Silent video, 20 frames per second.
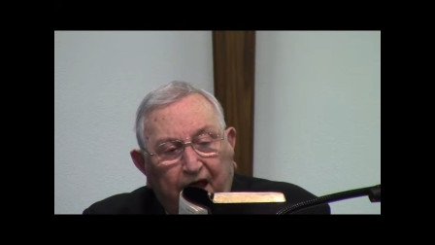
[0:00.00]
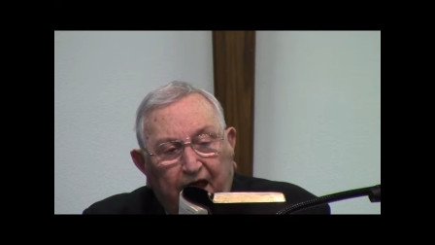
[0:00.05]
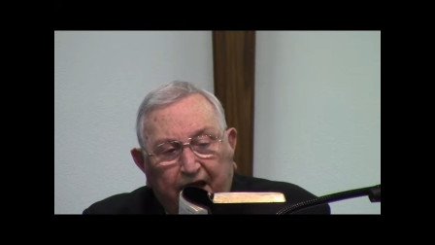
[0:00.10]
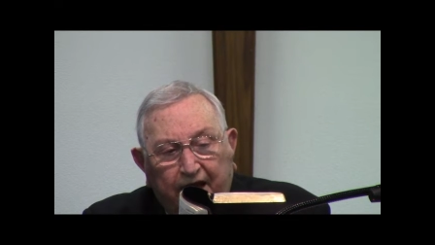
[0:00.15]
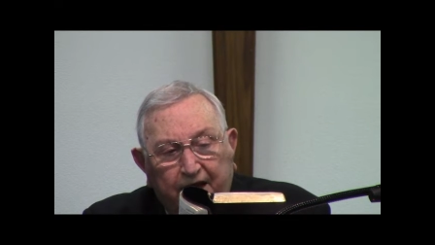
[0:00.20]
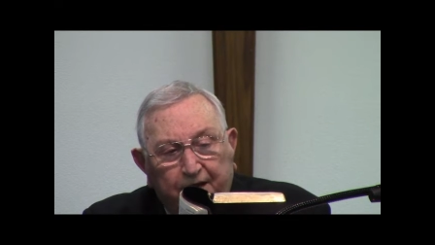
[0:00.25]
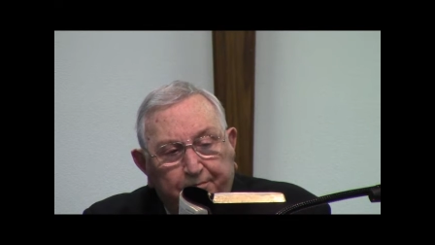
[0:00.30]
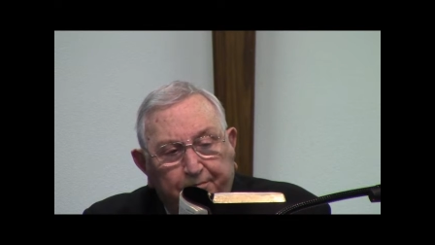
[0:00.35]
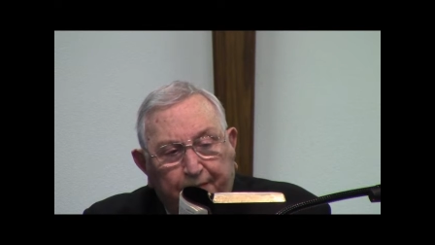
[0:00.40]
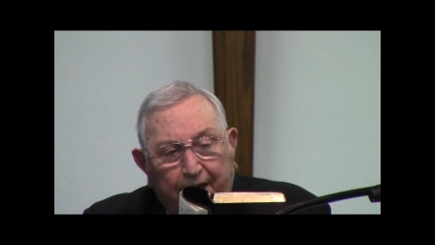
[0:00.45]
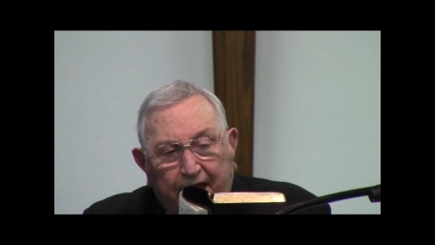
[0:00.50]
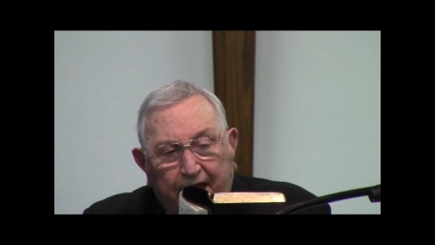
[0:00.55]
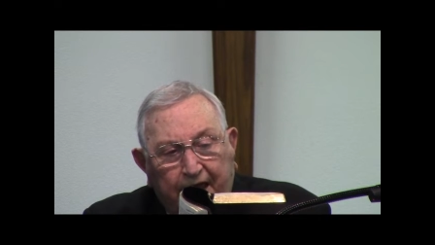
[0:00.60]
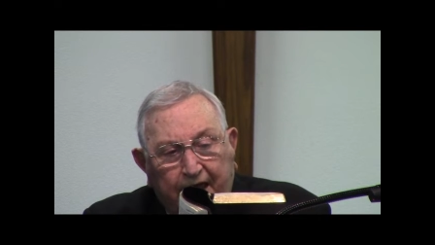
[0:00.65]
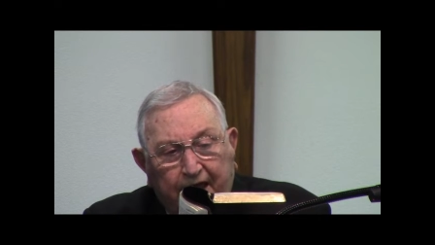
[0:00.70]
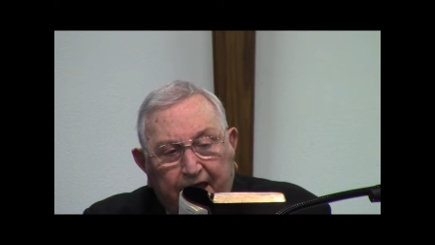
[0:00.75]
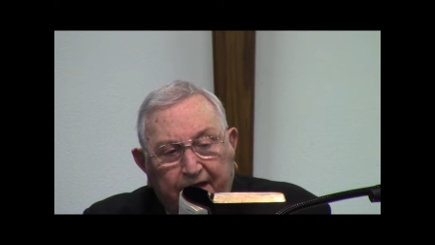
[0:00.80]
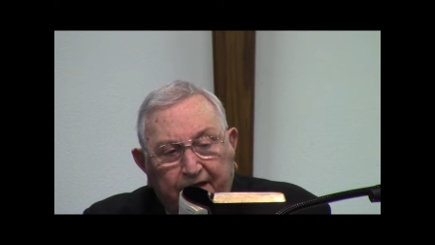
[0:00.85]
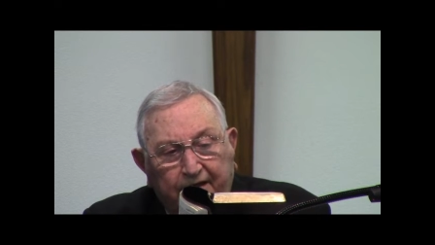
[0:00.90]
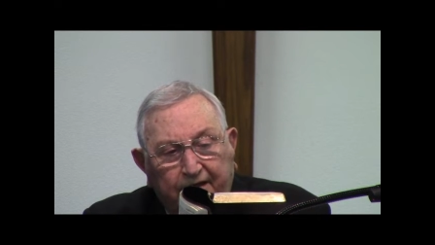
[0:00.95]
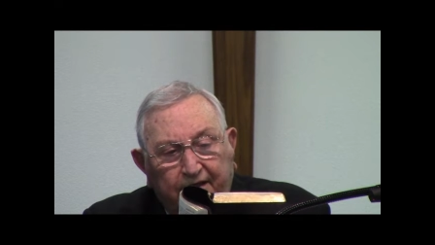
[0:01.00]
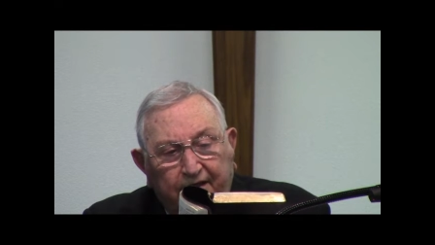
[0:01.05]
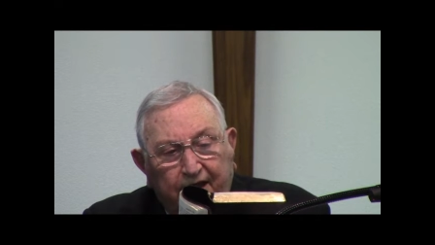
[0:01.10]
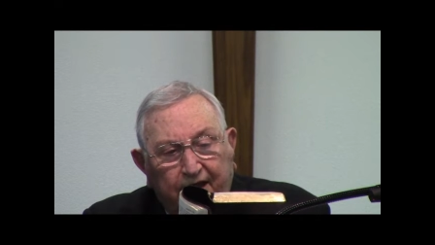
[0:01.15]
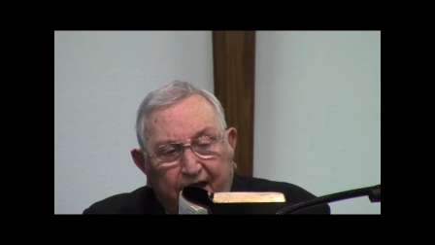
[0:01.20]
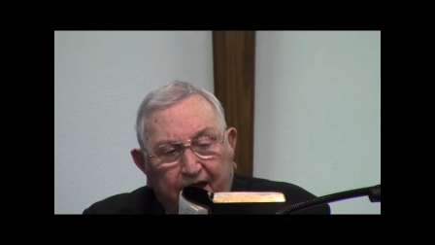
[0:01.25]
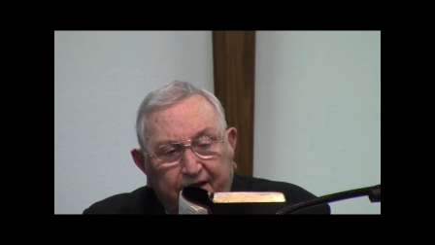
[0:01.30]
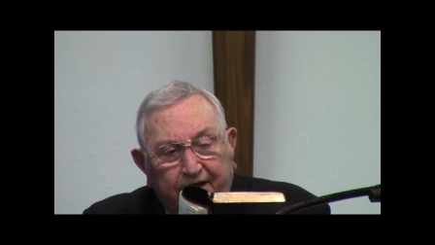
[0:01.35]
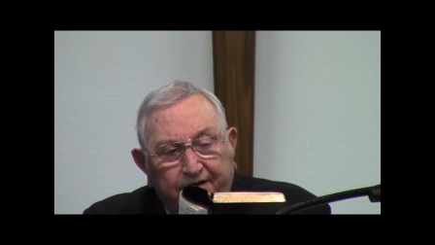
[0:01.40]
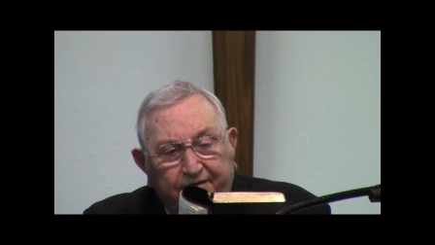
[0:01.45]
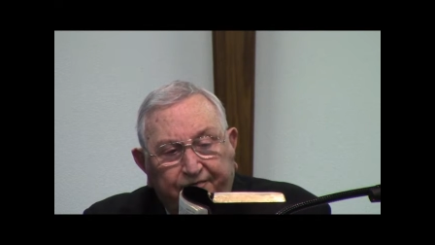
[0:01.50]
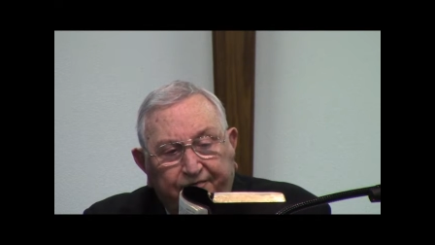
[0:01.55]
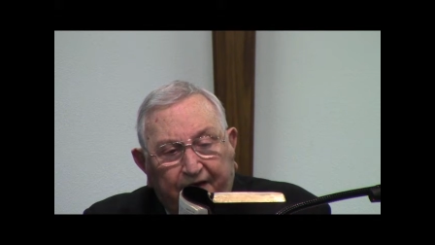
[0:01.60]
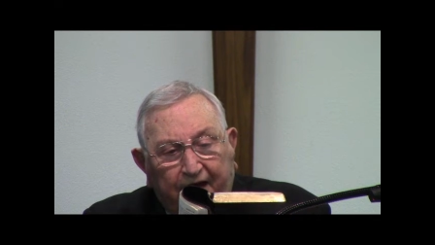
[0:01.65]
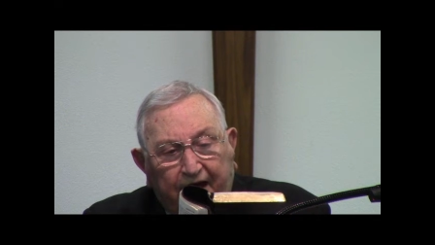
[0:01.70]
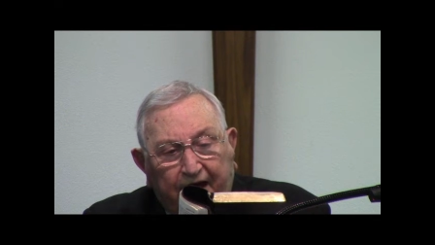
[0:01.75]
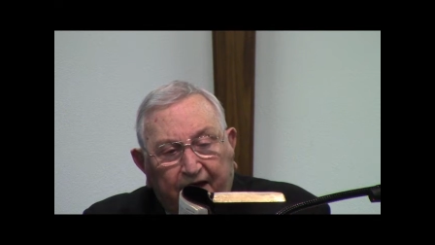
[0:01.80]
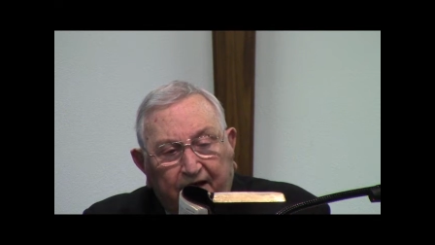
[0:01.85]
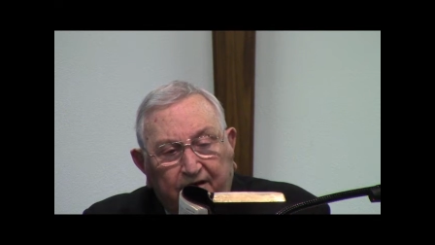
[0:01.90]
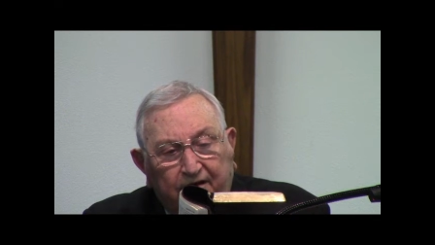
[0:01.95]
and the bed
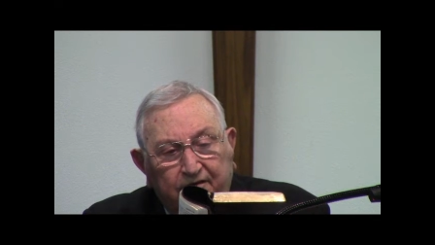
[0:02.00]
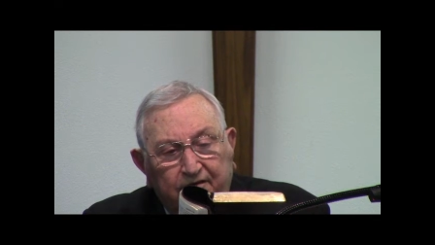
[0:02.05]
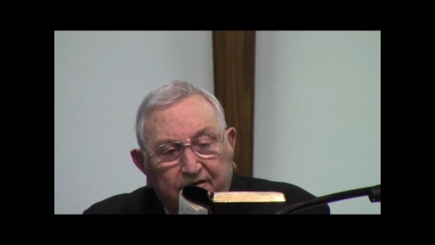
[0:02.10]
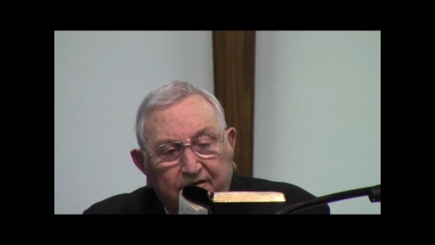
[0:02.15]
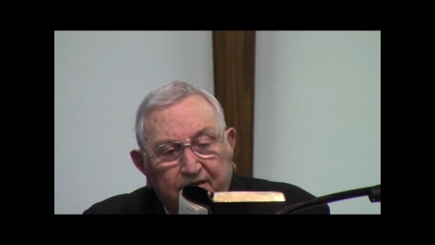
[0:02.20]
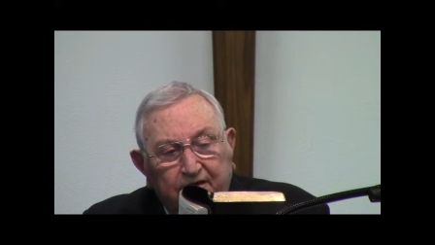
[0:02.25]
undefiled.